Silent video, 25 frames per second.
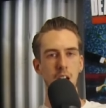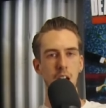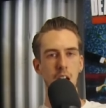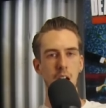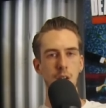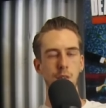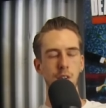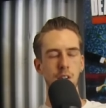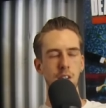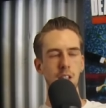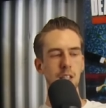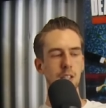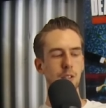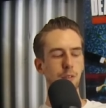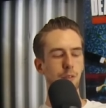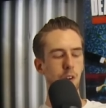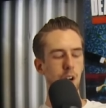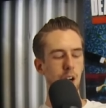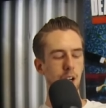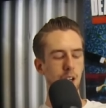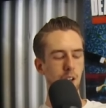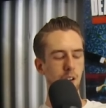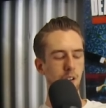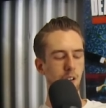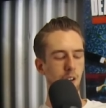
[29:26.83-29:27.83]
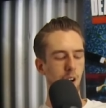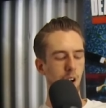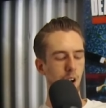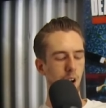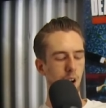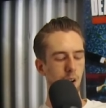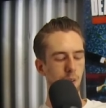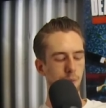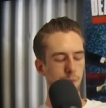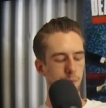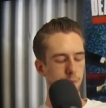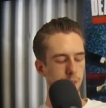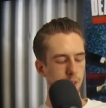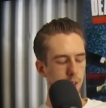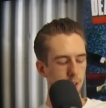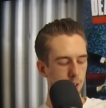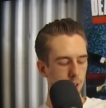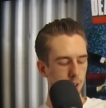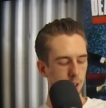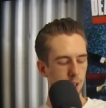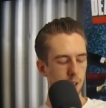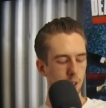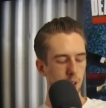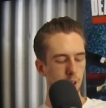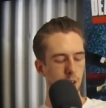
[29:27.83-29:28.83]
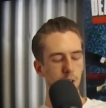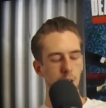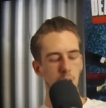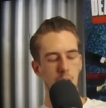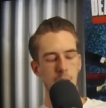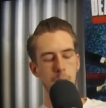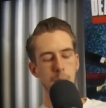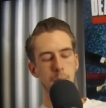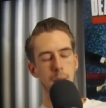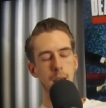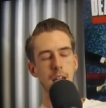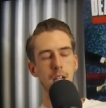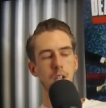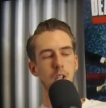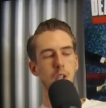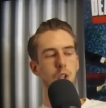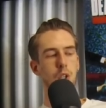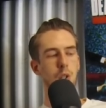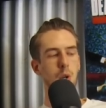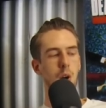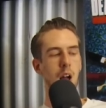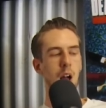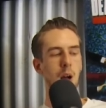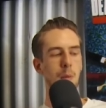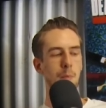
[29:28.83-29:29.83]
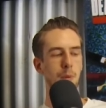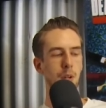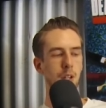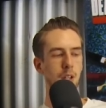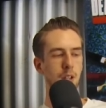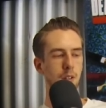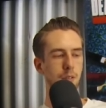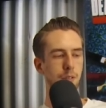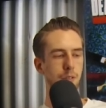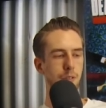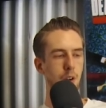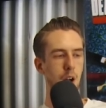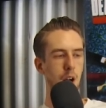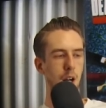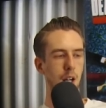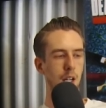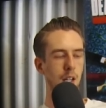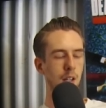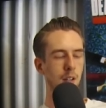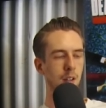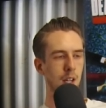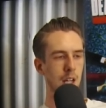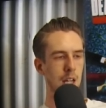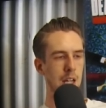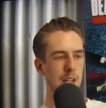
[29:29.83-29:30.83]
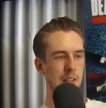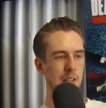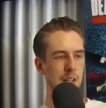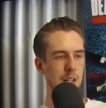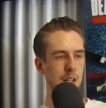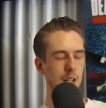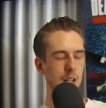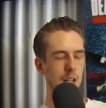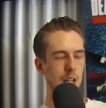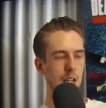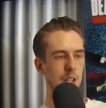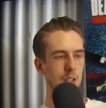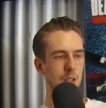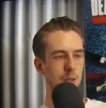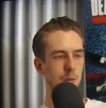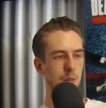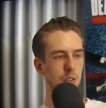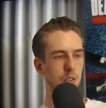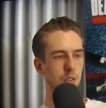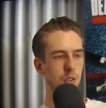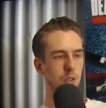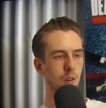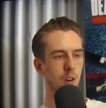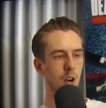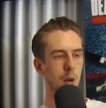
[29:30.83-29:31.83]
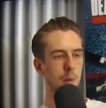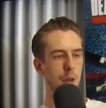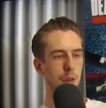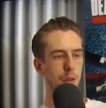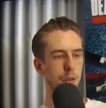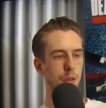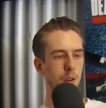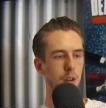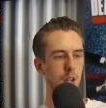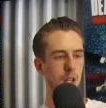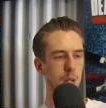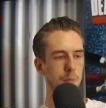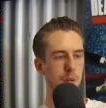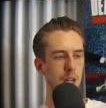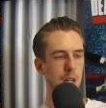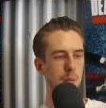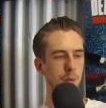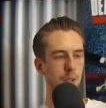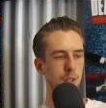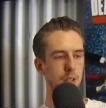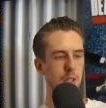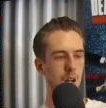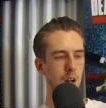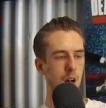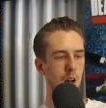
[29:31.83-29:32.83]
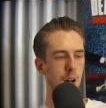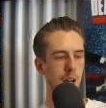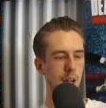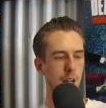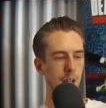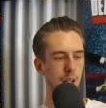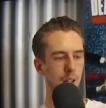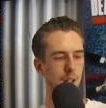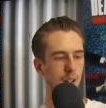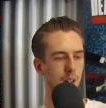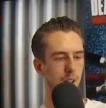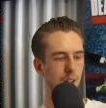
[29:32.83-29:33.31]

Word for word: Everything's fucking oh, impeach Trump and the fucking here's an, here's a story about thirty people dying.